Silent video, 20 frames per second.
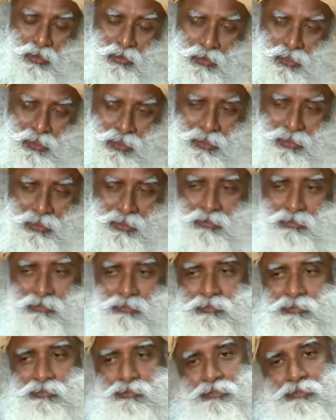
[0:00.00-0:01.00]
Yoga…
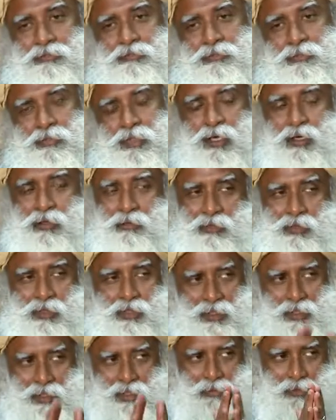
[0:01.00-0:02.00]

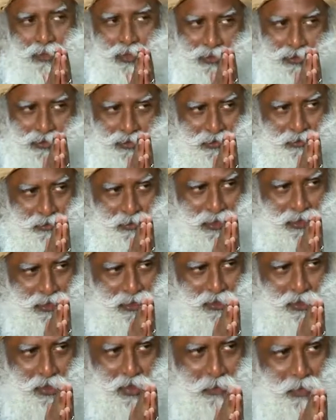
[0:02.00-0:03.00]
I'm not
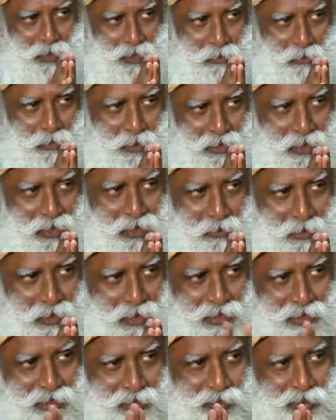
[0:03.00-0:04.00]
making a comment about
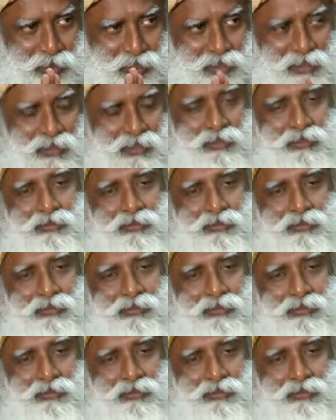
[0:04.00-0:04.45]
anybody, okay?